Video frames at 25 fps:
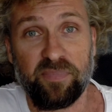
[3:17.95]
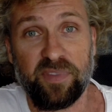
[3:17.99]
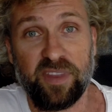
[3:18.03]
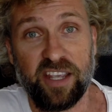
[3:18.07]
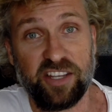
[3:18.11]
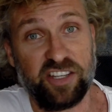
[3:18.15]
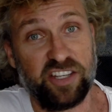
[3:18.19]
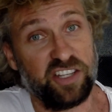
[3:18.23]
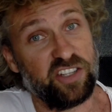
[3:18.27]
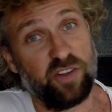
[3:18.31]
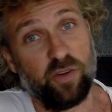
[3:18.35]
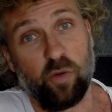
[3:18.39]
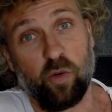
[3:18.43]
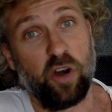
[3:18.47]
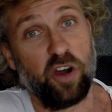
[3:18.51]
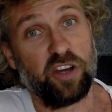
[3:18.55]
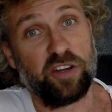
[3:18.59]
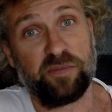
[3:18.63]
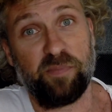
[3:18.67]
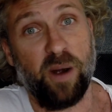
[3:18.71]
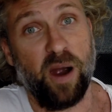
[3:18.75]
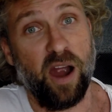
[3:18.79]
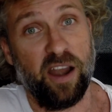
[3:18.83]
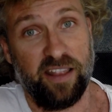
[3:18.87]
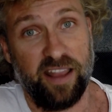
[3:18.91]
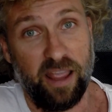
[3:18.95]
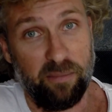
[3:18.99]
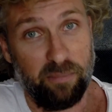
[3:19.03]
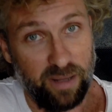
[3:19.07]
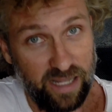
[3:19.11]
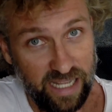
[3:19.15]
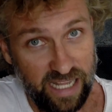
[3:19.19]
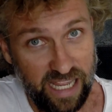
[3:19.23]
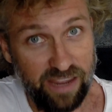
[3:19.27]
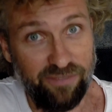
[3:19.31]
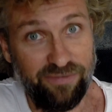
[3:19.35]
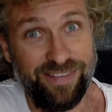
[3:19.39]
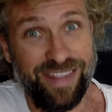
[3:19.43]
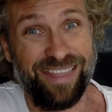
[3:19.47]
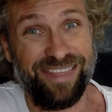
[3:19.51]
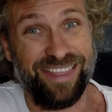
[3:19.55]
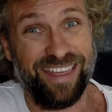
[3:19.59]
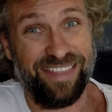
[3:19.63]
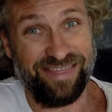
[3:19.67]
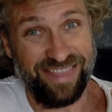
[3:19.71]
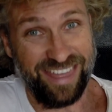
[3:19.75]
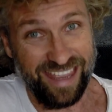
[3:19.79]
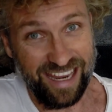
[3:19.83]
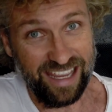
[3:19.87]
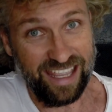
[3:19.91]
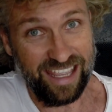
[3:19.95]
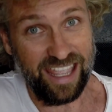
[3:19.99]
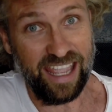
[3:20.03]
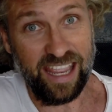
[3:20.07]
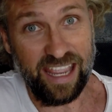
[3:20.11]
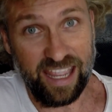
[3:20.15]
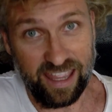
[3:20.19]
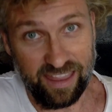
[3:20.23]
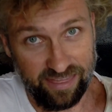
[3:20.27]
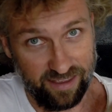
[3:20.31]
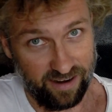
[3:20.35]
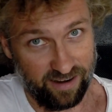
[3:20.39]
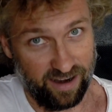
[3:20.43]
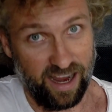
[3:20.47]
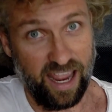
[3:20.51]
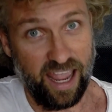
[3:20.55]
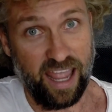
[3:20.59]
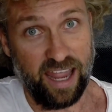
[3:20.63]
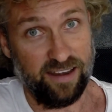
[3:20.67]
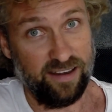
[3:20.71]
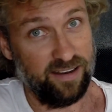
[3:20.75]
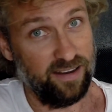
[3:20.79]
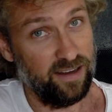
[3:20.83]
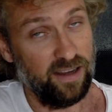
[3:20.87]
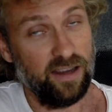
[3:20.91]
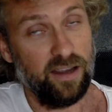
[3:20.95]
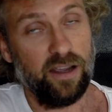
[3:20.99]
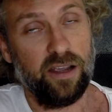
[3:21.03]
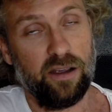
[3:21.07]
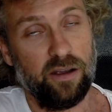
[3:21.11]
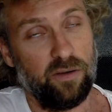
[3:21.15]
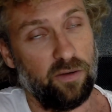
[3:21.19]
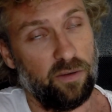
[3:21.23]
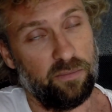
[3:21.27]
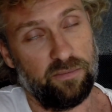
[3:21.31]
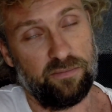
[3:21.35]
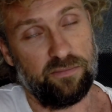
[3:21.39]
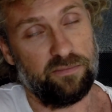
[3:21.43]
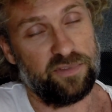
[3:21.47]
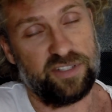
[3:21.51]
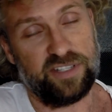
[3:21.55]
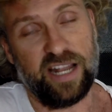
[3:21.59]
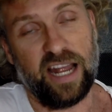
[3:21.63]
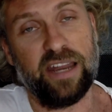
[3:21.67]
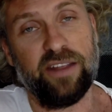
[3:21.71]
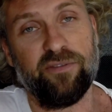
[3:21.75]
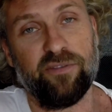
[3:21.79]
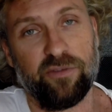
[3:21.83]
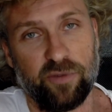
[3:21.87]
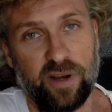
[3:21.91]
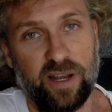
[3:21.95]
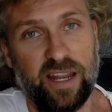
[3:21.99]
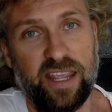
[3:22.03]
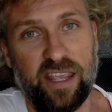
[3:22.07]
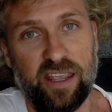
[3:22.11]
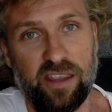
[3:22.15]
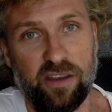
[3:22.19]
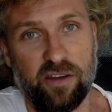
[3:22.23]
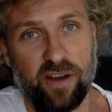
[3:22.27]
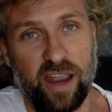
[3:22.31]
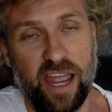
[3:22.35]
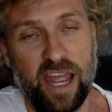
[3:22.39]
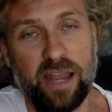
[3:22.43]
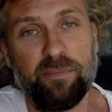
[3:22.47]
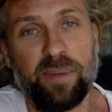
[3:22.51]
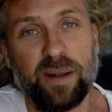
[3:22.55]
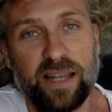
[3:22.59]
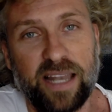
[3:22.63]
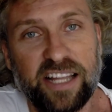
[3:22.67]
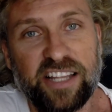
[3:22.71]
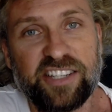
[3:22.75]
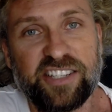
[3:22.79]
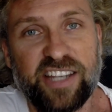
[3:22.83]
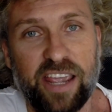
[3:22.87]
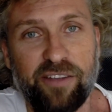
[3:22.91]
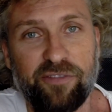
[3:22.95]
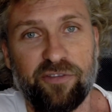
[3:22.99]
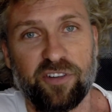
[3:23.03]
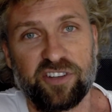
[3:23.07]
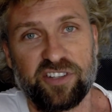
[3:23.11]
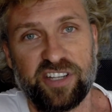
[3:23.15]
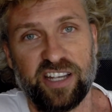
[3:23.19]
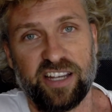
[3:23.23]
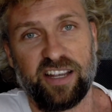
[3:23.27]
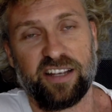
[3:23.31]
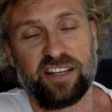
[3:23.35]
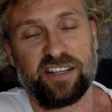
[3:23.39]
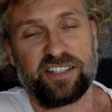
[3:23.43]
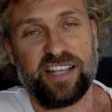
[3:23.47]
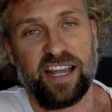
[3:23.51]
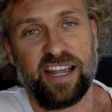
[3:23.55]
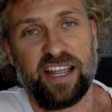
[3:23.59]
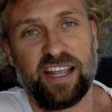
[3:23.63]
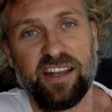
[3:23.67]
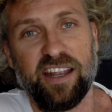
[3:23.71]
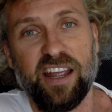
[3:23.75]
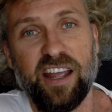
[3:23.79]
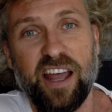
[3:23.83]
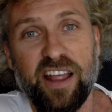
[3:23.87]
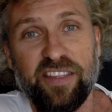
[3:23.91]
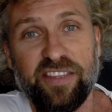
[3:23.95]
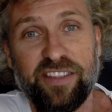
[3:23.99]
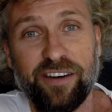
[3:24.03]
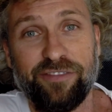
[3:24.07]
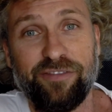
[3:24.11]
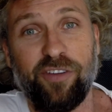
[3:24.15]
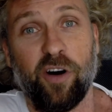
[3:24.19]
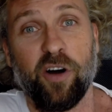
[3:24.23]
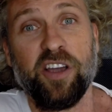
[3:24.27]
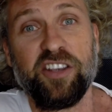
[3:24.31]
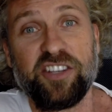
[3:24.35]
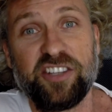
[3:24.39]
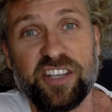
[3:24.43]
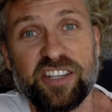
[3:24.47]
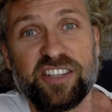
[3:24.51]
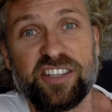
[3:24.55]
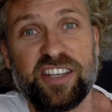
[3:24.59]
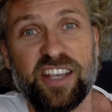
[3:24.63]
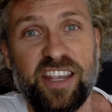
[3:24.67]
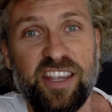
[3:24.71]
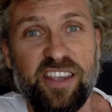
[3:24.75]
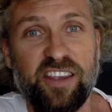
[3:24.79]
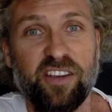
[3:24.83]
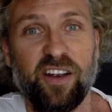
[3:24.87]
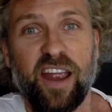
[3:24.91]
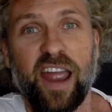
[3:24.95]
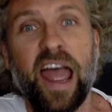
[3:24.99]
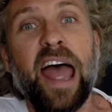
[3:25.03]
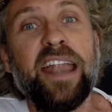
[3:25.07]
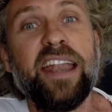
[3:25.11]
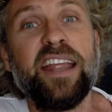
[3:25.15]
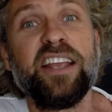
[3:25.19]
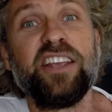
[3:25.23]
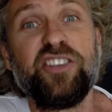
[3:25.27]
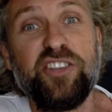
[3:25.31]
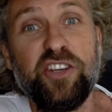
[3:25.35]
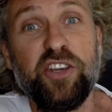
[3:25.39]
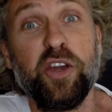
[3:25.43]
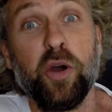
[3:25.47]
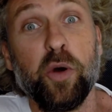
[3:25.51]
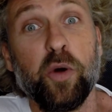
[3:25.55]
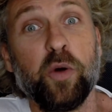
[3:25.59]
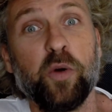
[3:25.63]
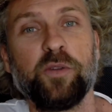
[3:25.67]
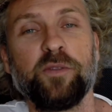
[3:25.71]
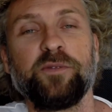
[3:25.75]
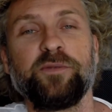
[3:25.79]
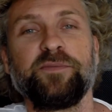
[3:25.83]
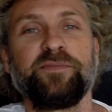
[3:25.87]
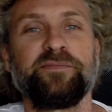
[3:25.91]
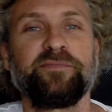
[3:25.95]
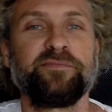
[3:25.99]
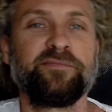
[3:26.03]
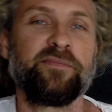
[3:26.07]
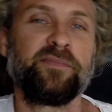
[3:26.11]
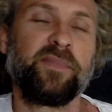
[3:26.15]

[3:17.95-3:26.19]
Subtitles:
This is the worst part. They believe that the thinking in their head, it's not even really in your head, but let's say for a second, the voices in your head is you.